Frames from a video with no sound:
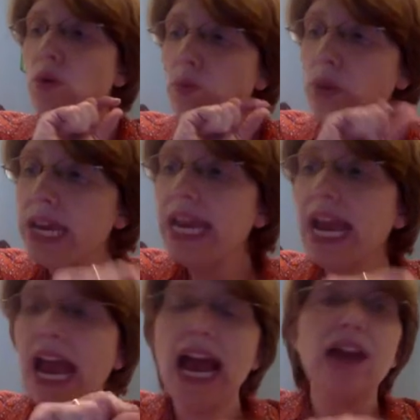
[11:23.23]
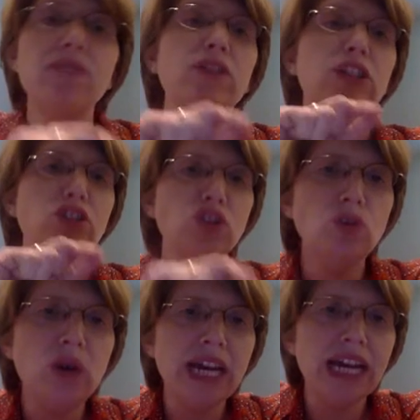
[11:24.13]
We have the
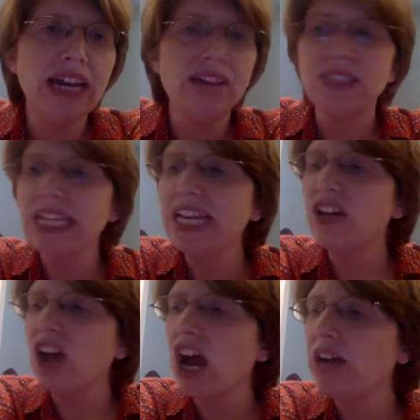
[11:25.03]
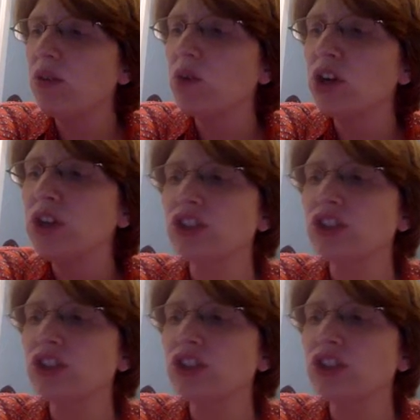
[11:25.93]
joy of seeing God at work